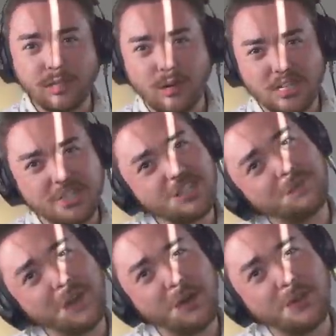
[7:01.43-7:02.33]
the course of this
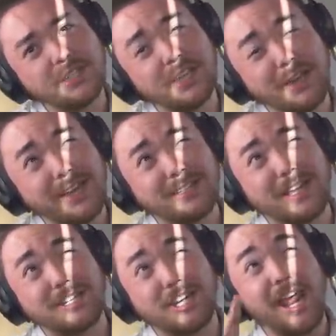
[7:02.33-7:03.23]
video, the sunlight's
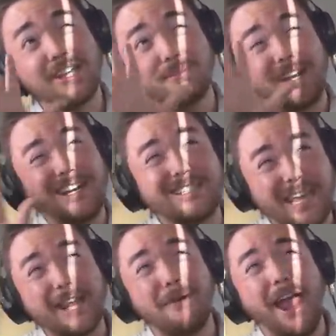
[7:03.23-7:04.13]
gonna change, but it is
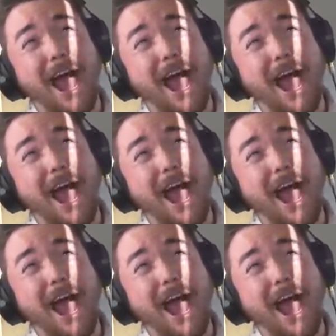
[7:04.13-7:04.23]
in my